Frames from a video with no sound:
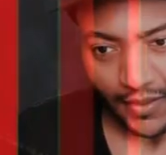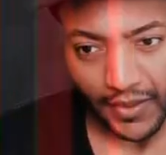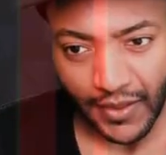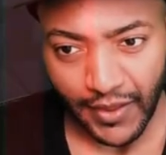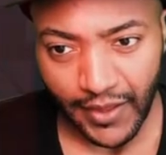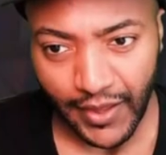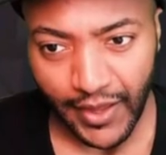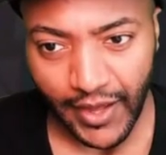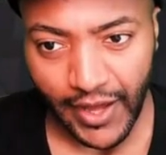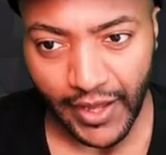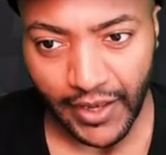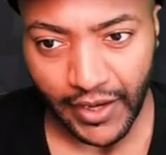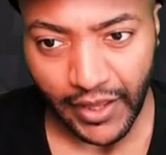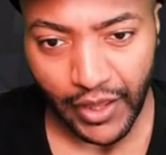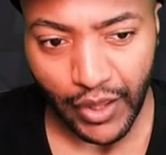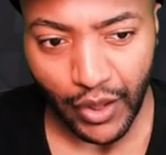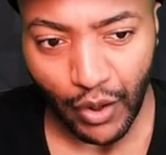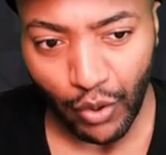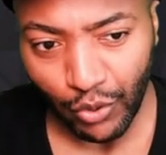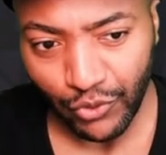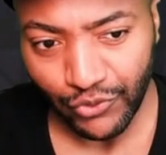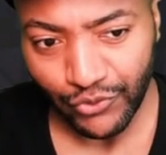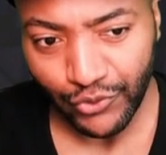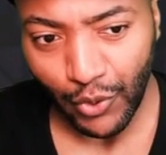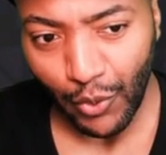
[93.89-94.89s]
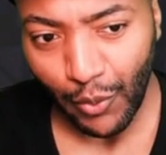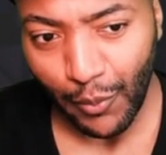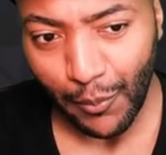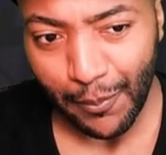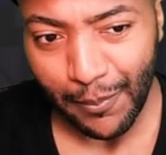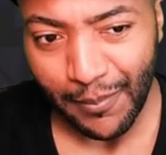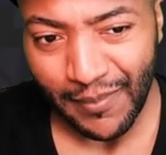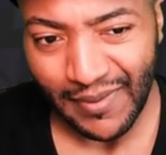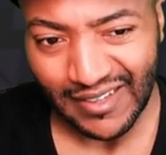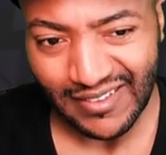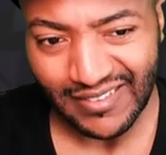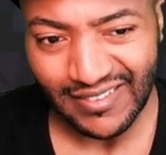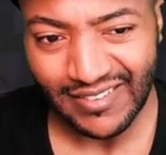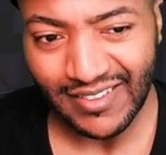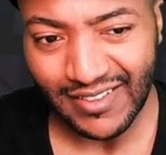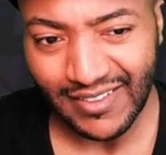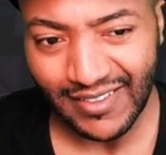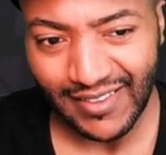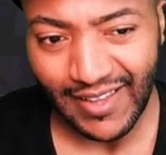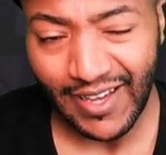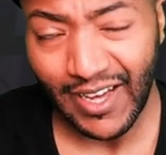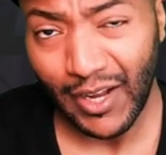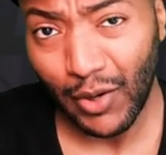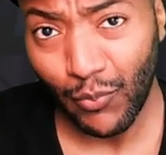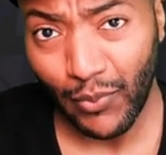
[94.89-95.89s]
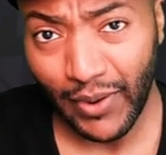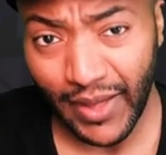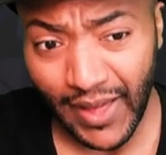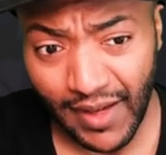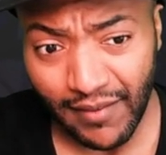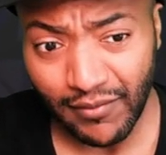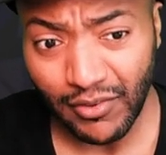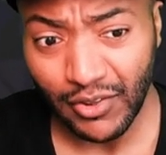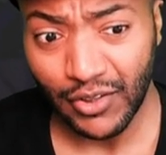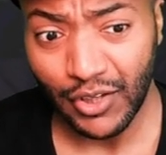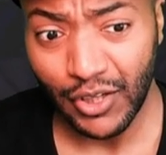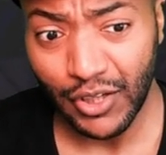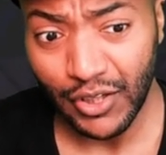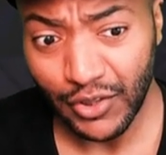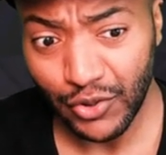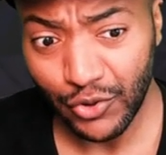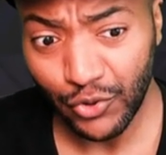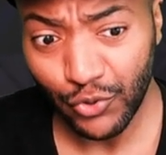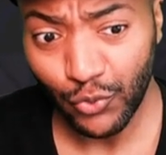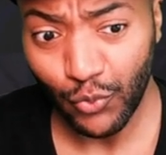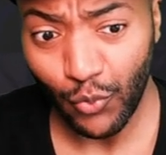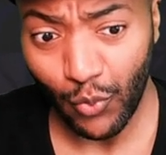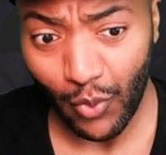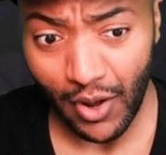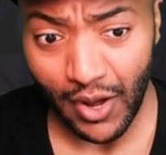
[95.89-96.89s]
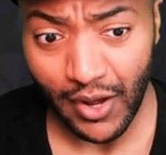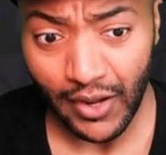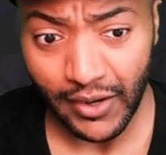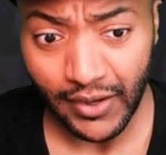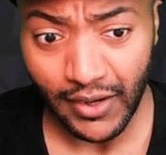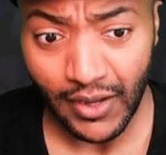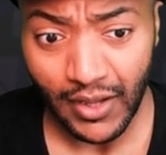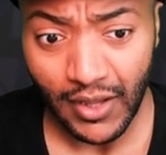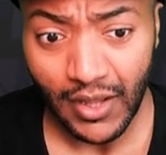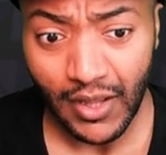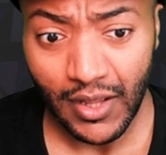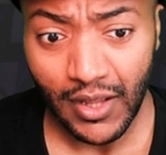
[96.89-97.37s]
And he also mentioned that we have a good squad.